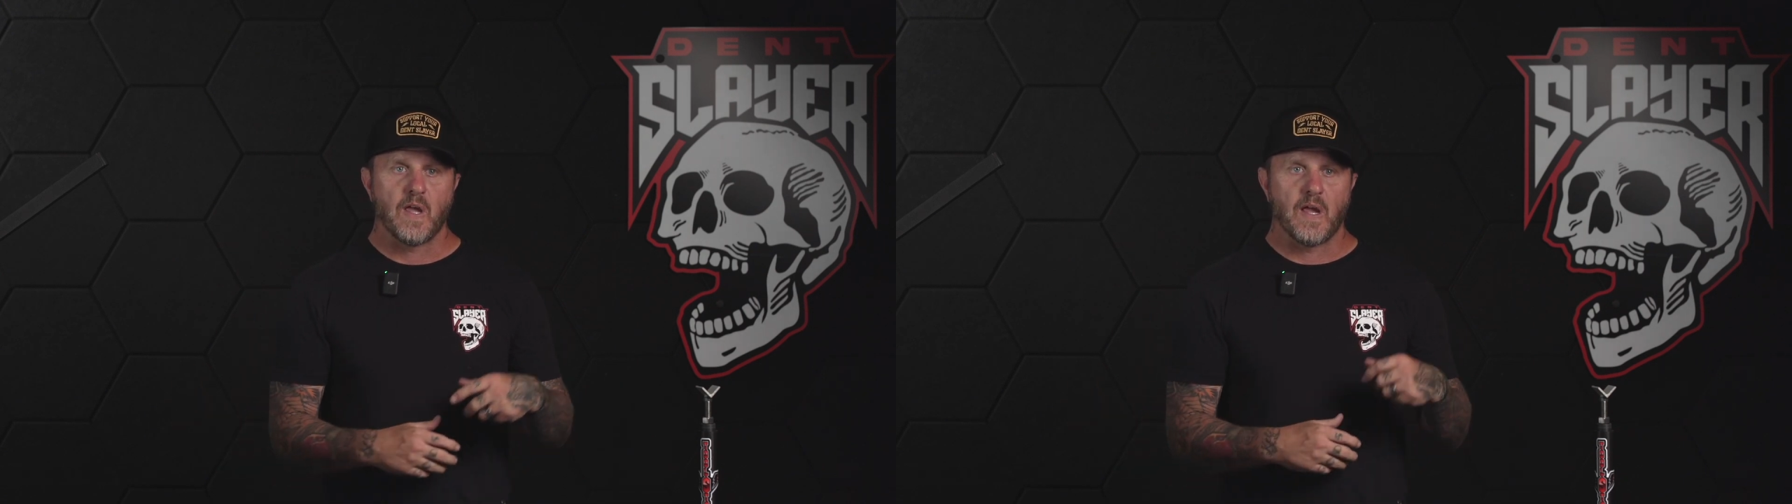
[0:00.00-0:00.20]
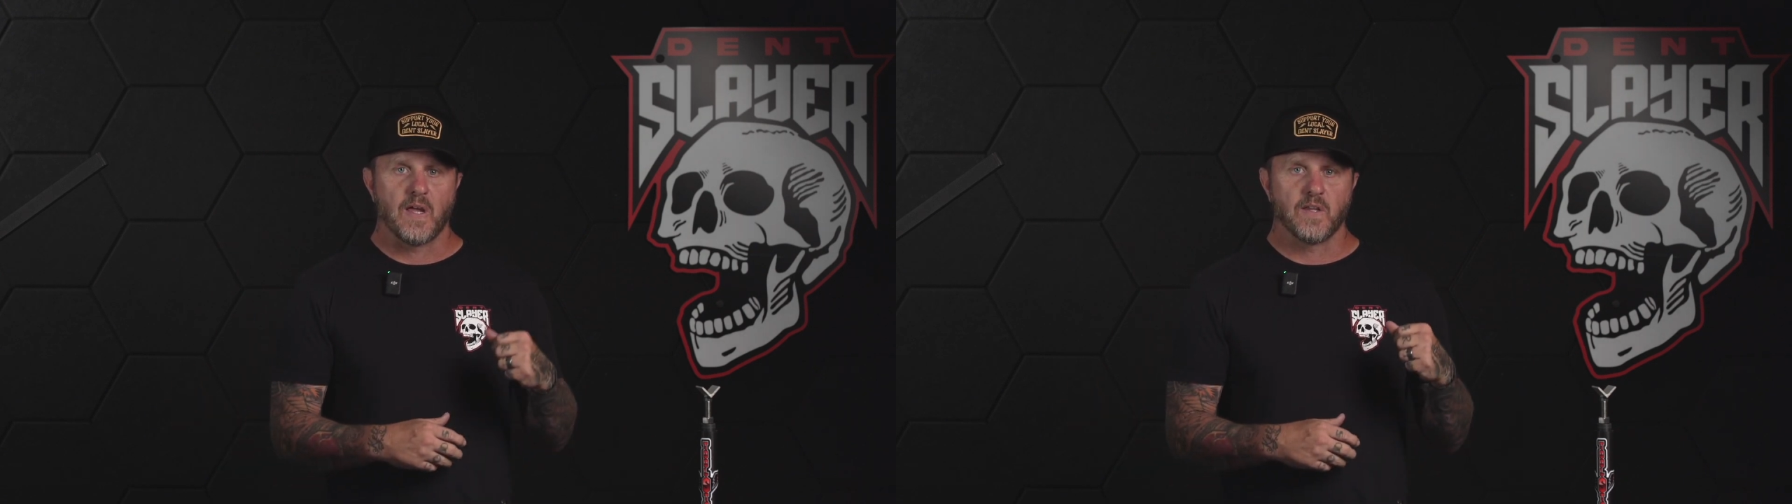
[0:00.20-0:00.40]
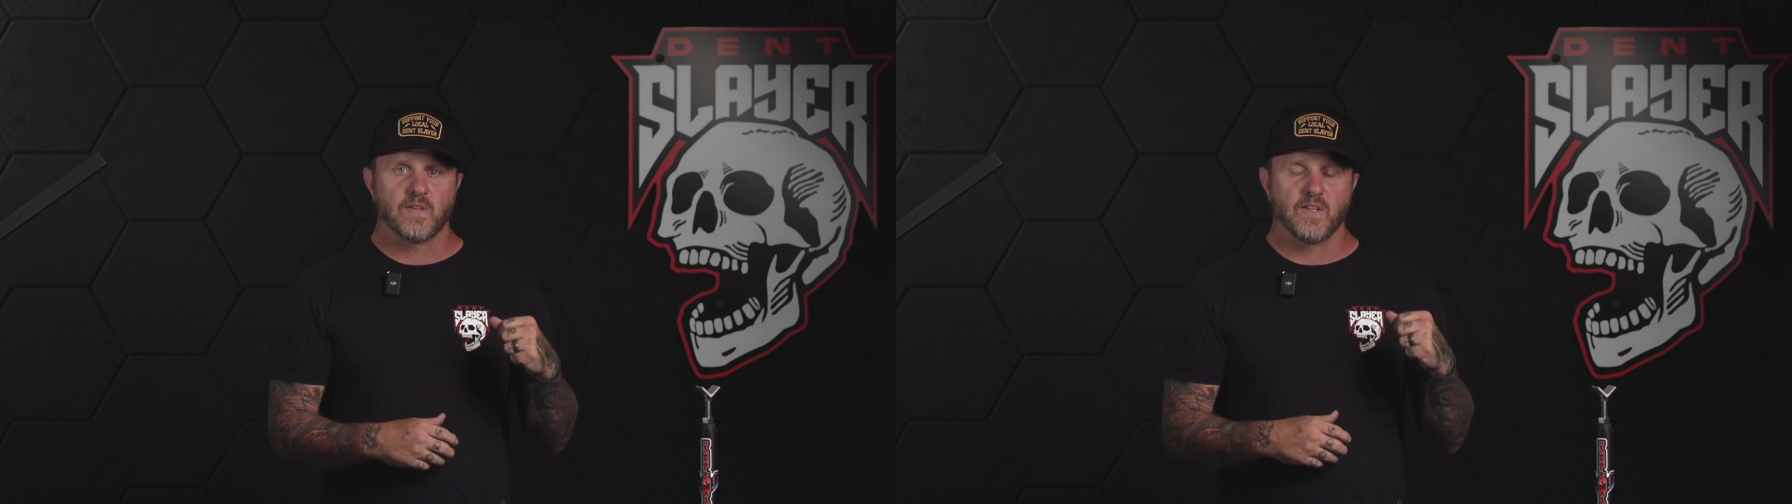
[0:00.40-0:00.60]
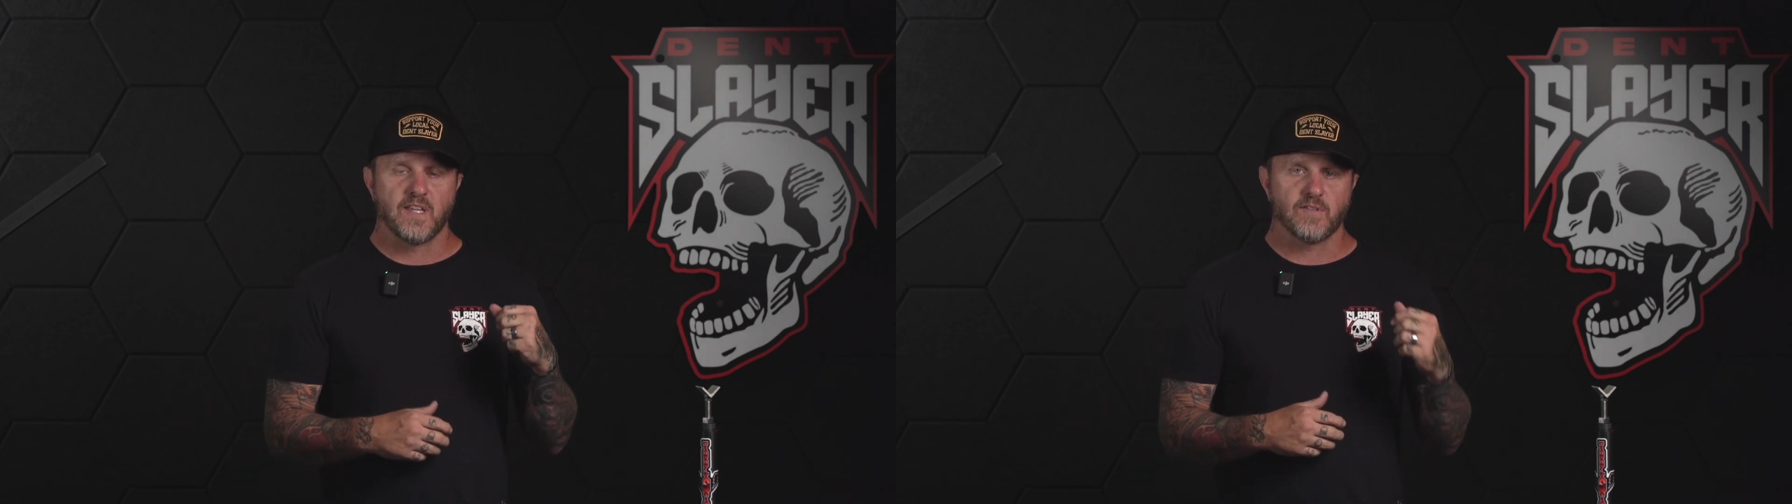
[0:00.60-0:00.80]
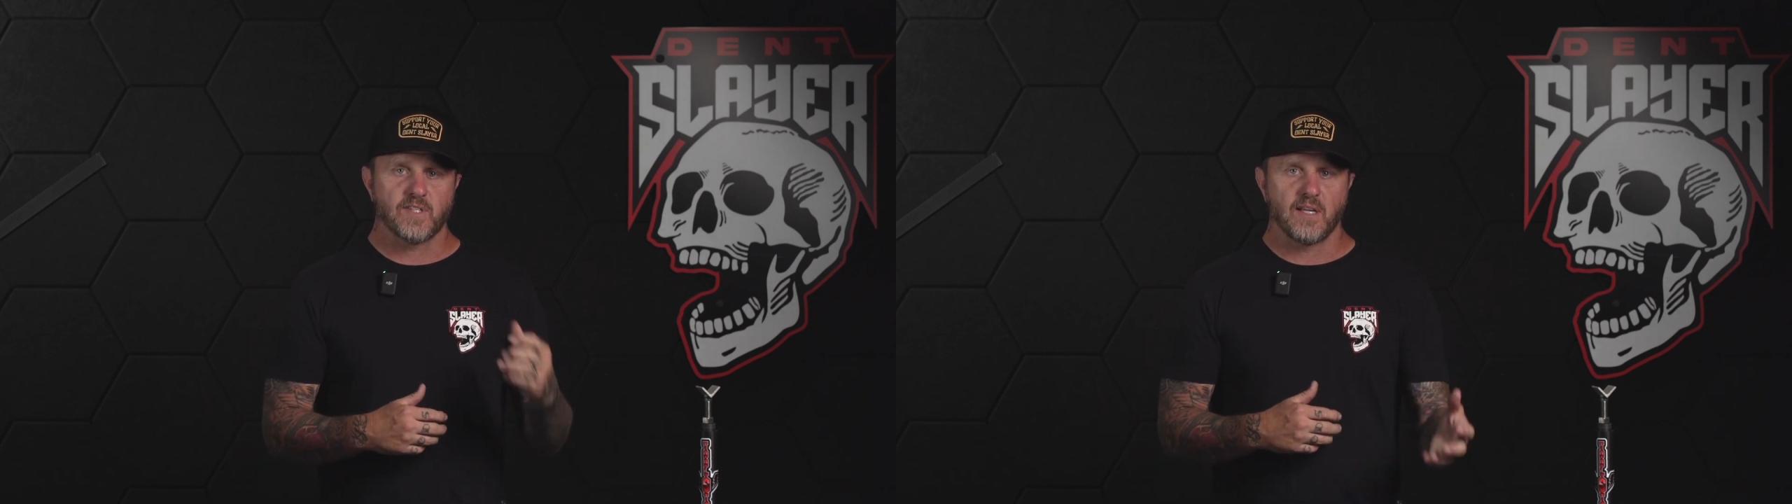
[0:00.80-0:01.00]
and the
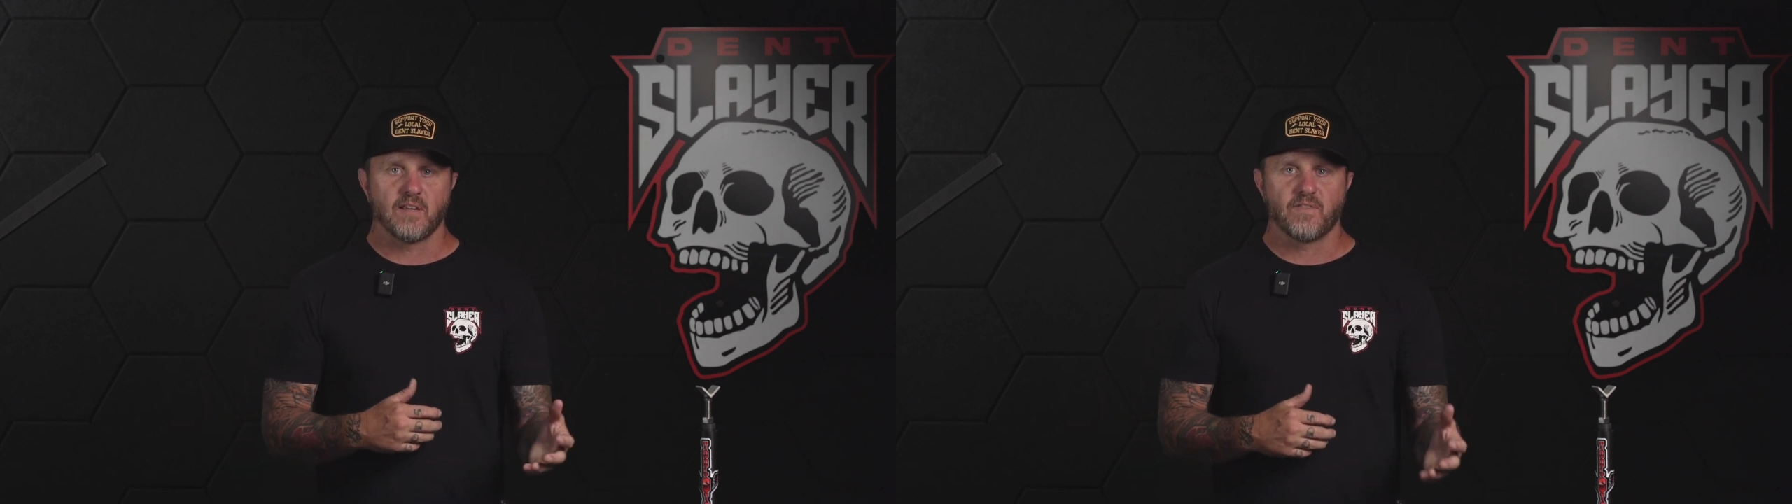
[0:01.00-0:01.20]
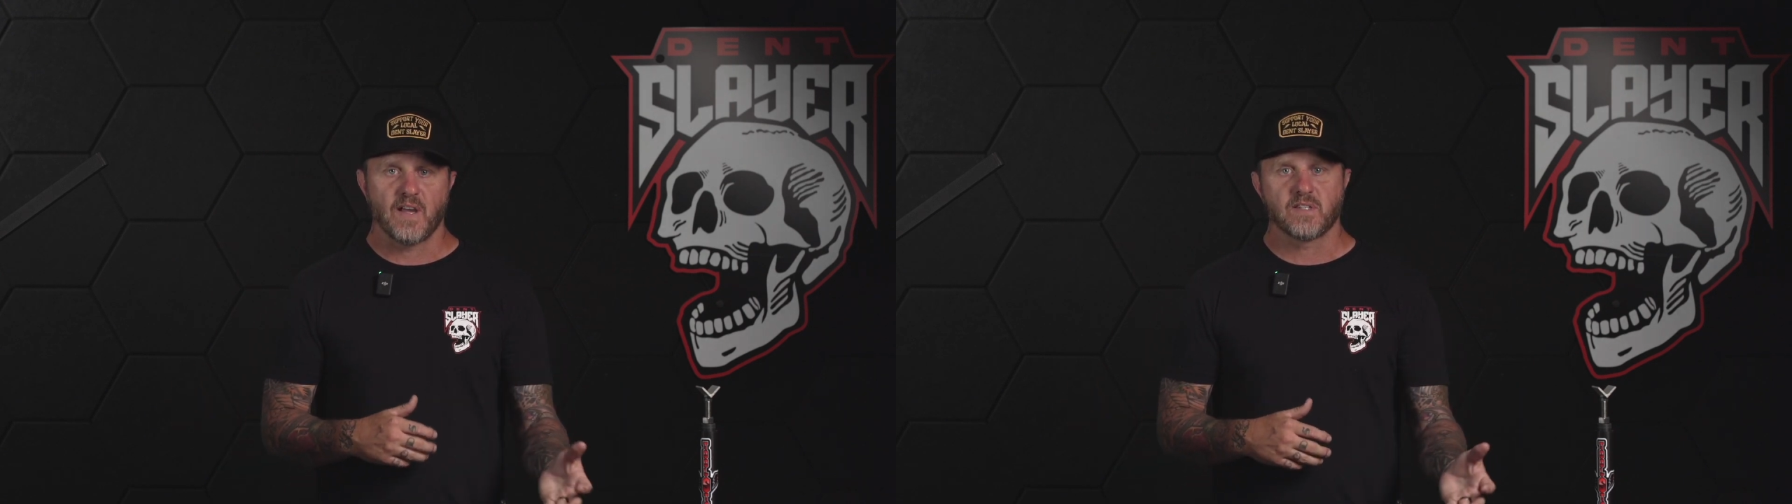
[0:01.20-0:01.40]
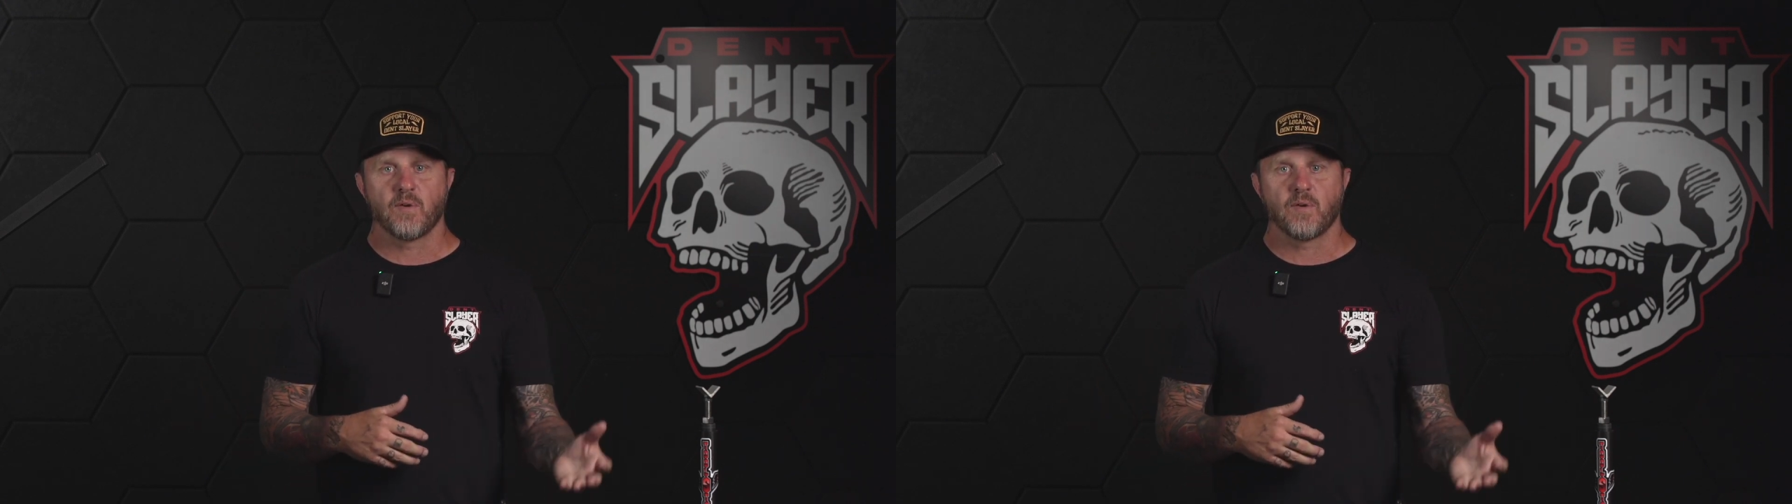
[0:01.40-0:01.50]
devastating effects